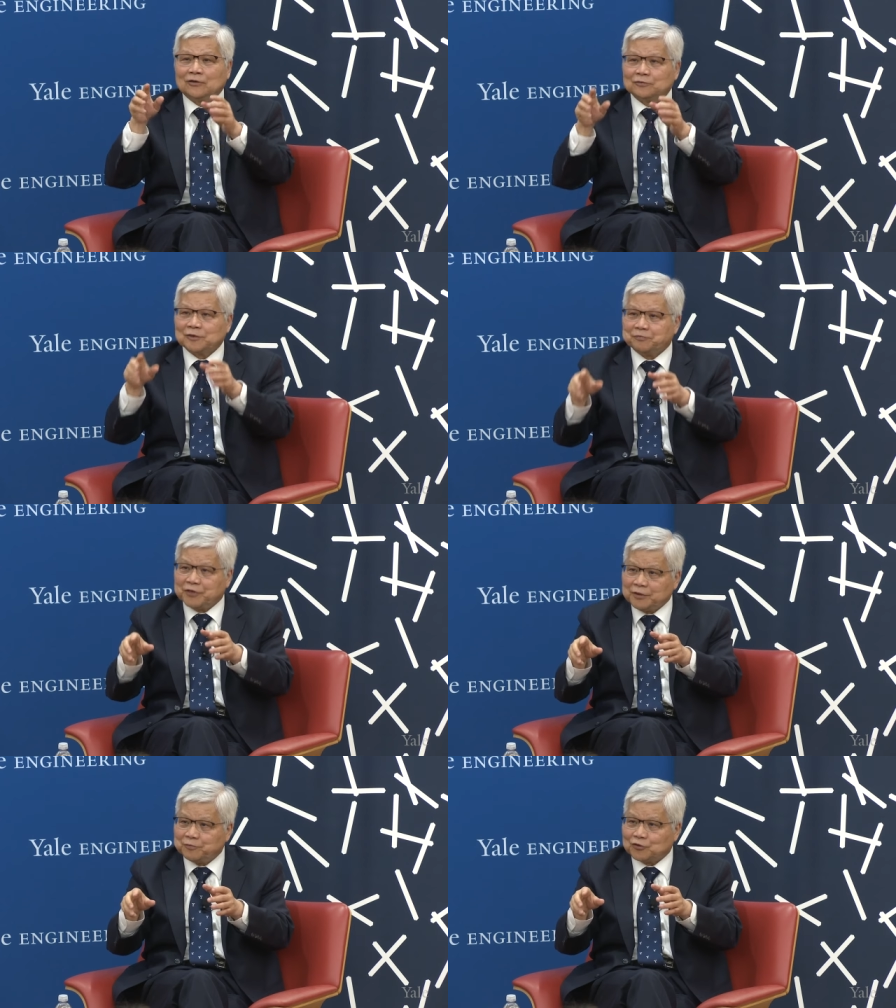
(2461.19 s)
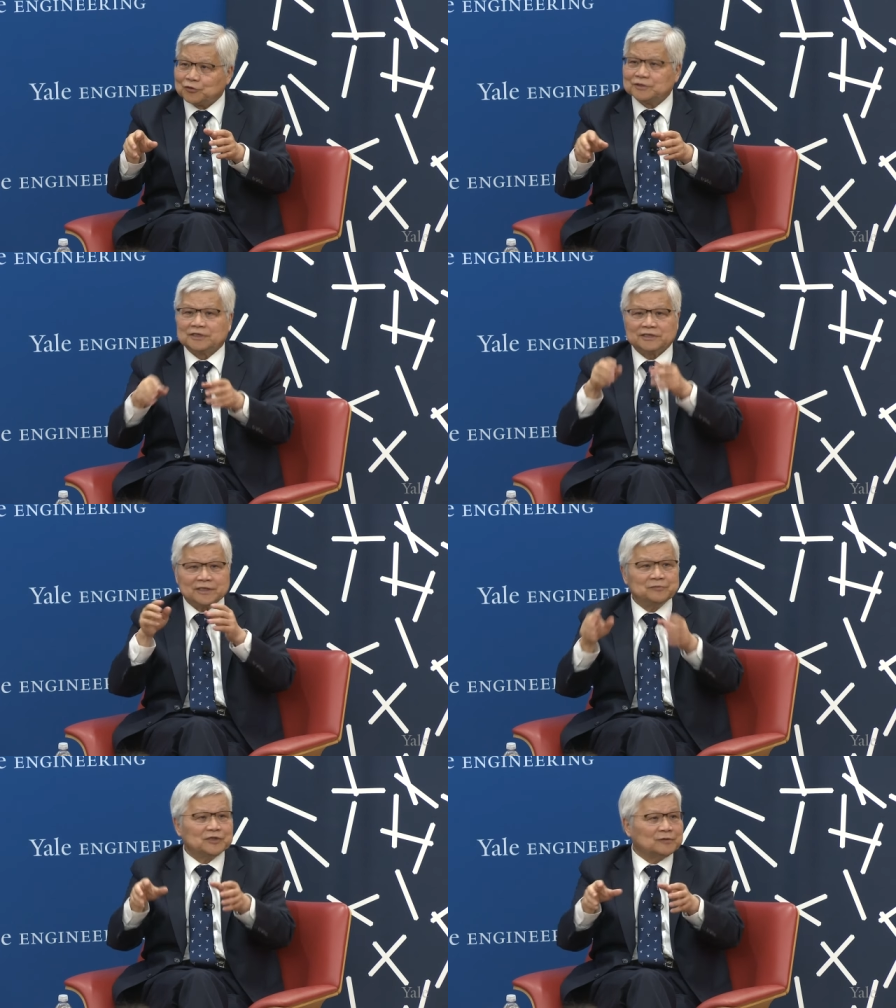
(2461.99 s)
of the people, the
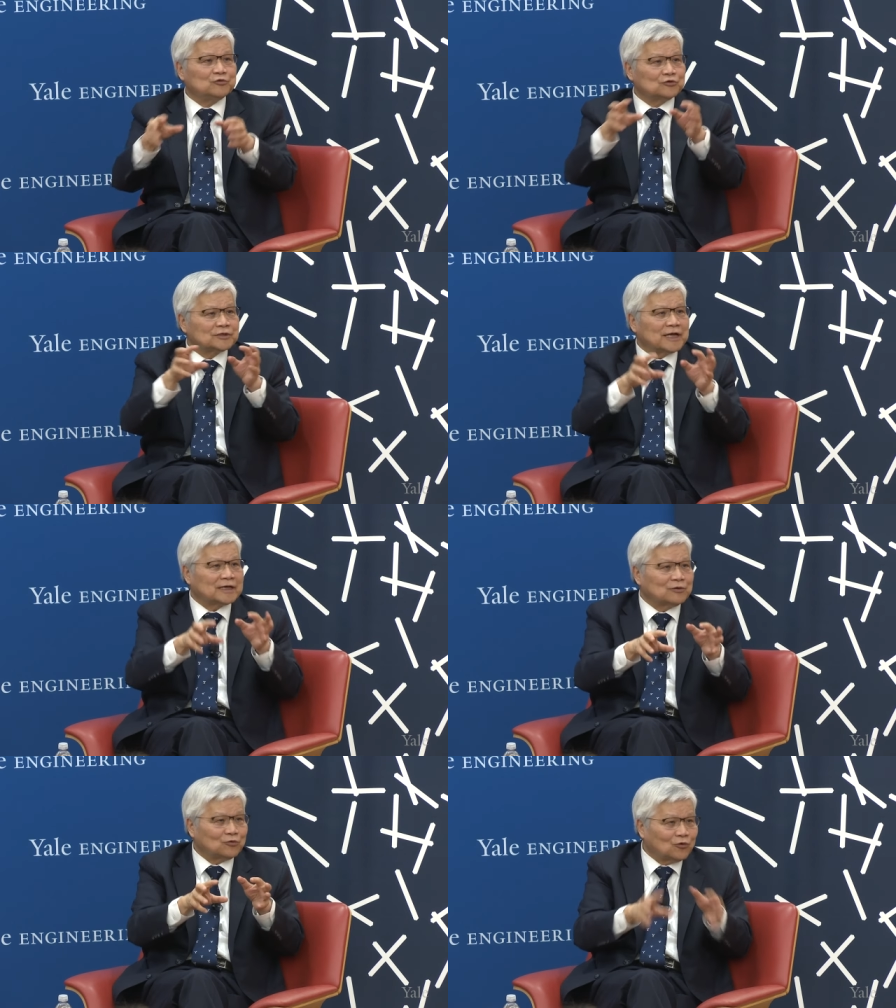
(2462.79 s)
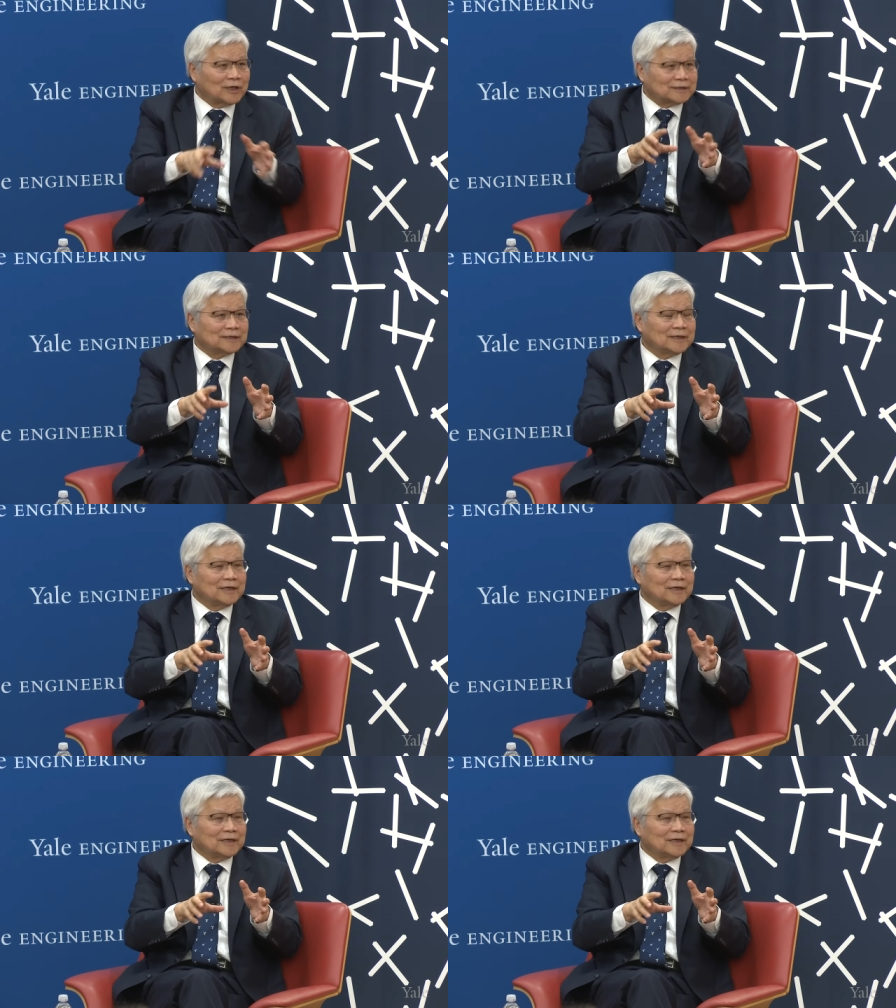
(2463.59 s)
symptom look like what?